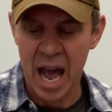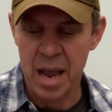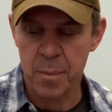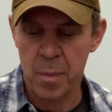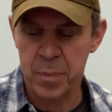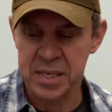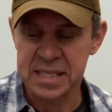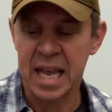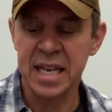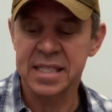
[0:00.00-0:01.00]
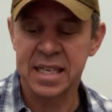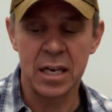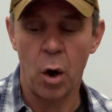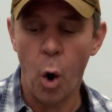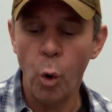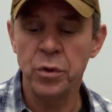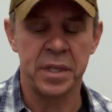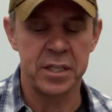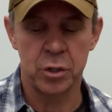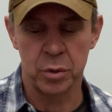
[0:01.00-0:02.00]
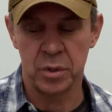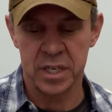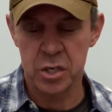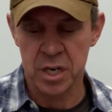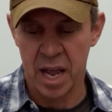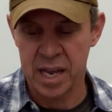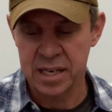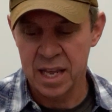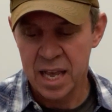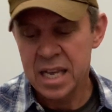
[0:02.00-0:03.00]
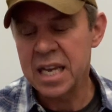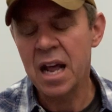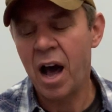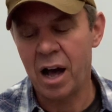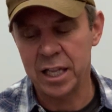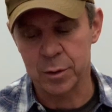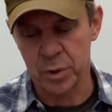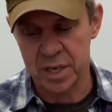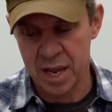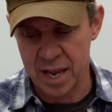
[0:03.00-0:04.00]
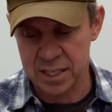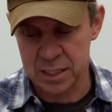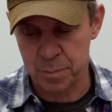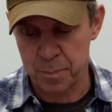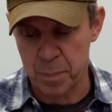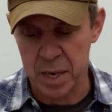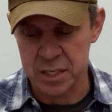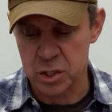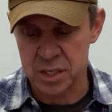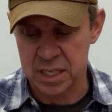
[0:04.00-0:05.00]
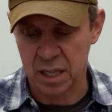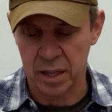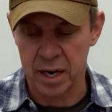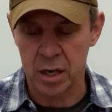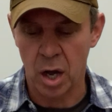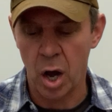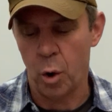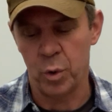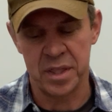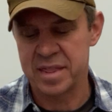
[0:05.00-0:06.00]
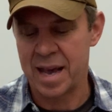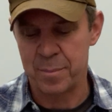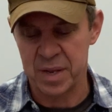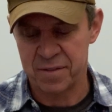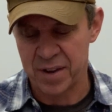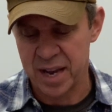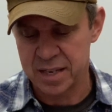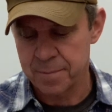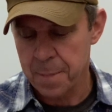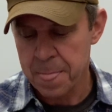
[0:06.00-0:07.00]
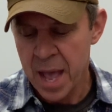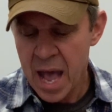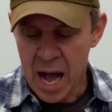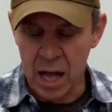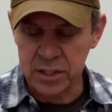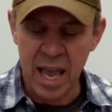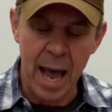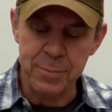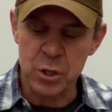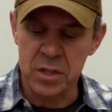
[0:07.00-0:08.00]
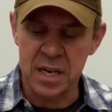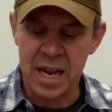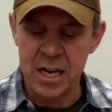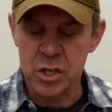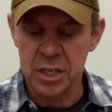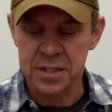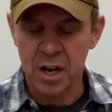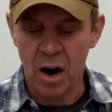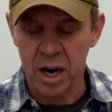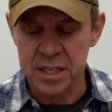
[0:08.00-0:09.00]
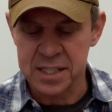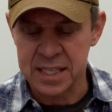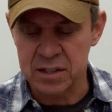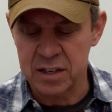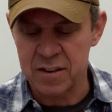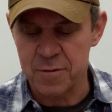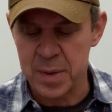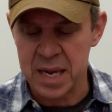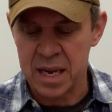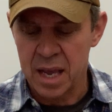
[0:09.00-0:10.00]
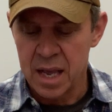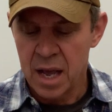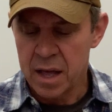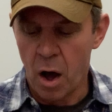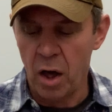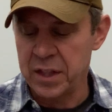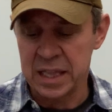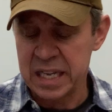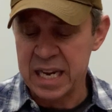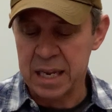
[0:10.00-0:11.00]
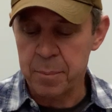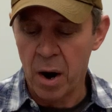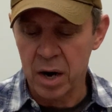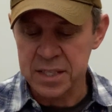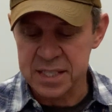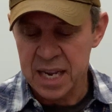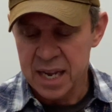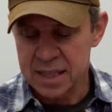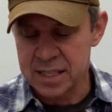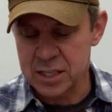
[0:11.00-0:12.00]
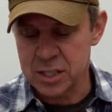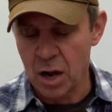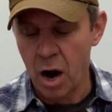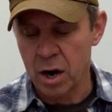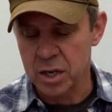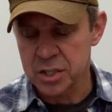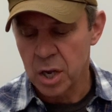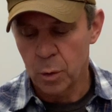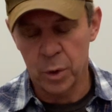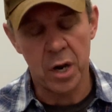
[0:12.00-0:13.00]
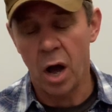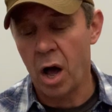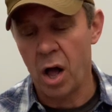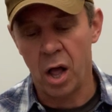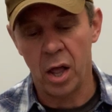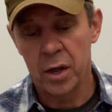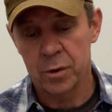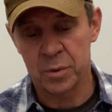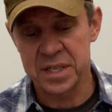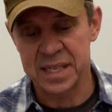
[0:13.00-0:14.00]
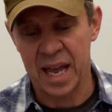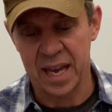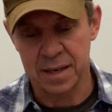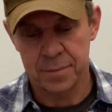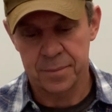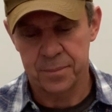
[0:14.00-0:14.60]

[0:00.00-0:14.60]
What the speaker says: I possess can only truly shine in Hollywood, Aunt Sponge declared. Oh, wouldn't that be fine? I'll capture the nation's hearts. They'll give me all the leading parts. The stars would all resign.